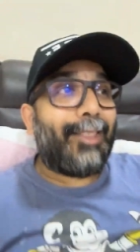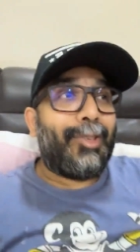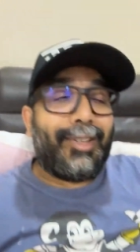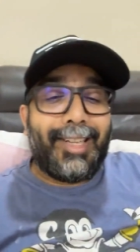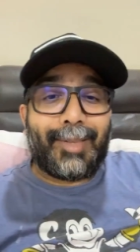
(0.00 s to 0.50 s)
that
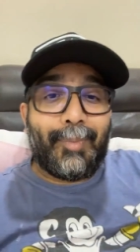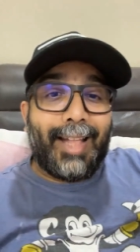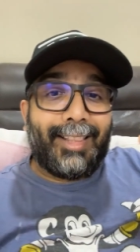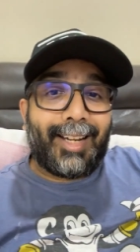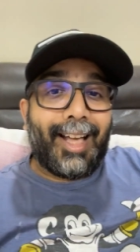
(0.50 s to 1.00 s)

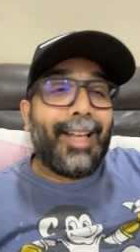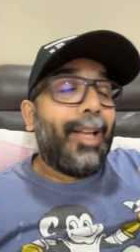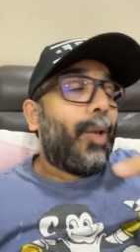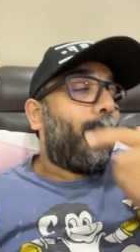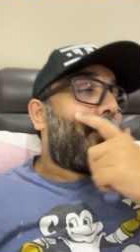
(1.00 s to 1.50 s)
mantra,
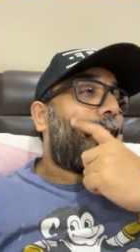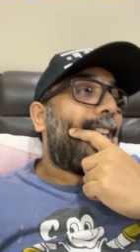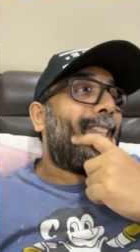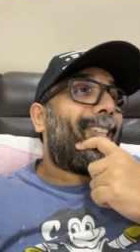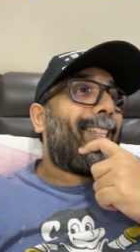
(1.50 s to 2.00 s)
which
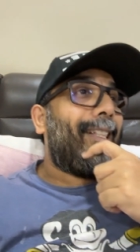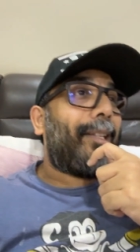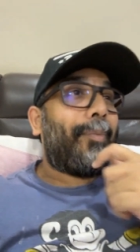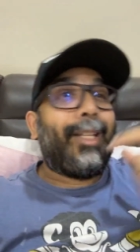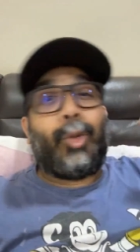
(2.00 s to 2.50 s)
he
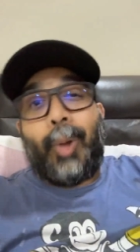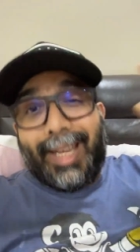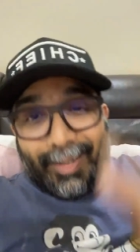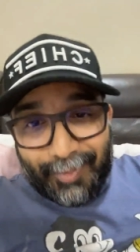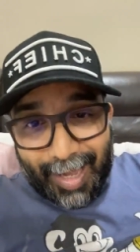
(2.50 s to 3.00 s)
instilled in me
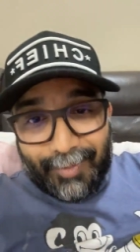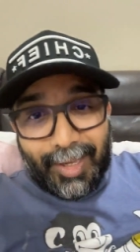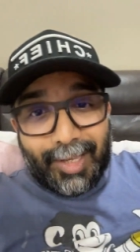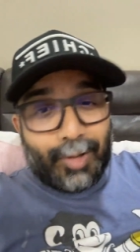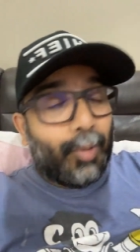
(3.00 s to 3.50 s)

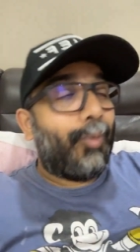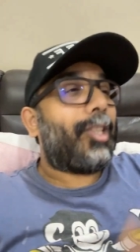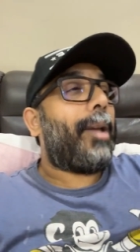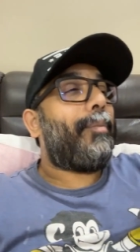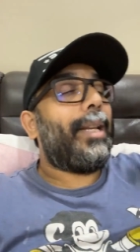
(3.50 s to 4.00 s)
25 years ago,
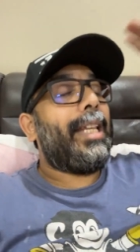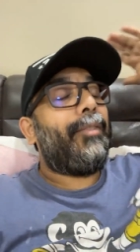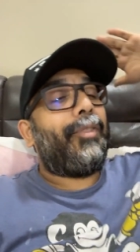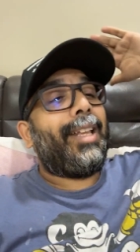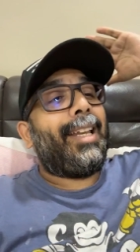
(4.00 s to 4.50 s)
which I
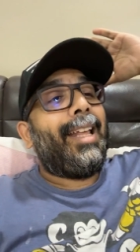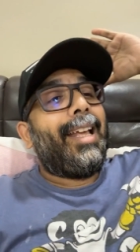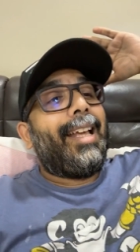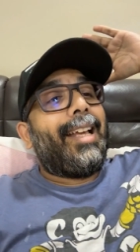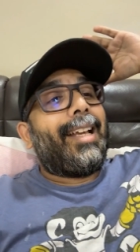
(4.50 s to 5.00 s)
believe in
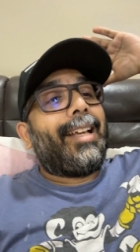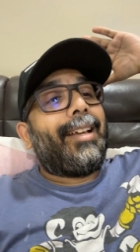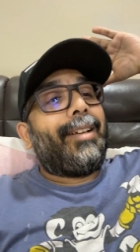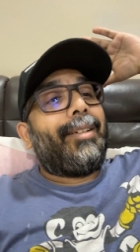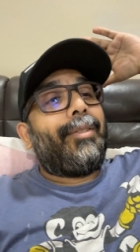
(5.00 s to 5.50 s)

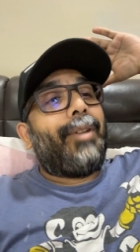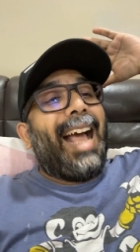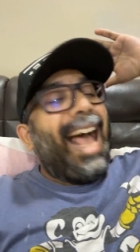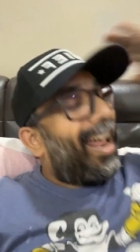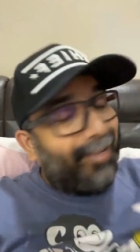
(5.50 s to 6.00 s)

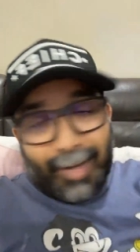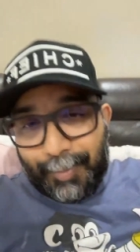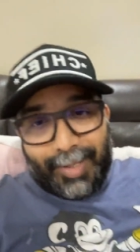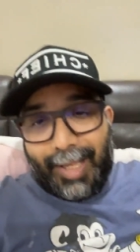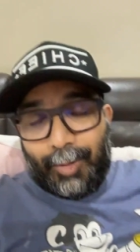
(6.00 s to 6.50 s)

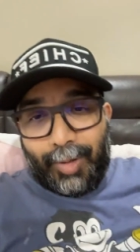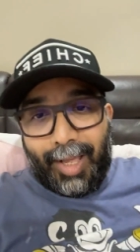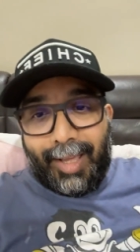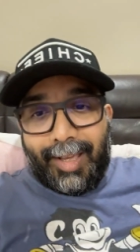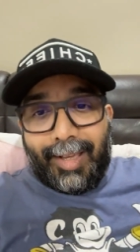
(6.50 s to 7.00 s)
100%
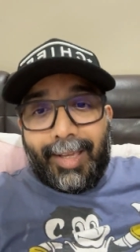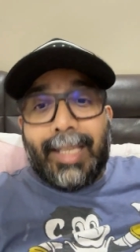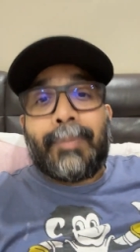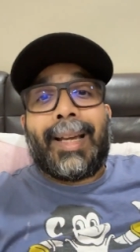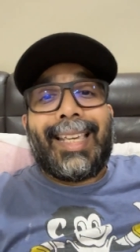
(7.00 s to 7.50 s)
today,
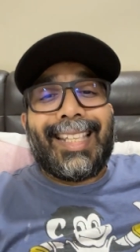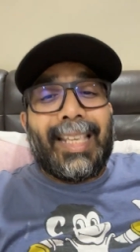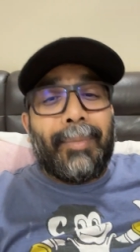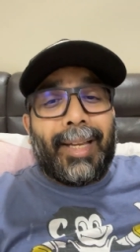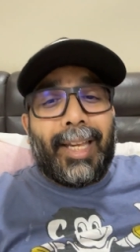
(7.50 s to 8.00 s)
is monkey
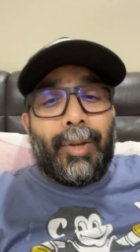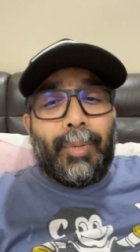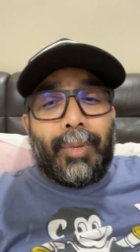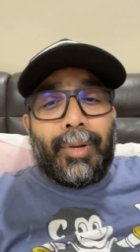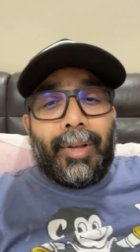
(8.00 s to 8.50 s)
see, monkey
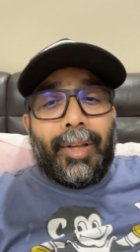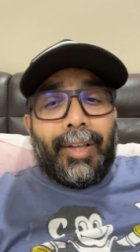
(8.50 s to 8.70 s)
do.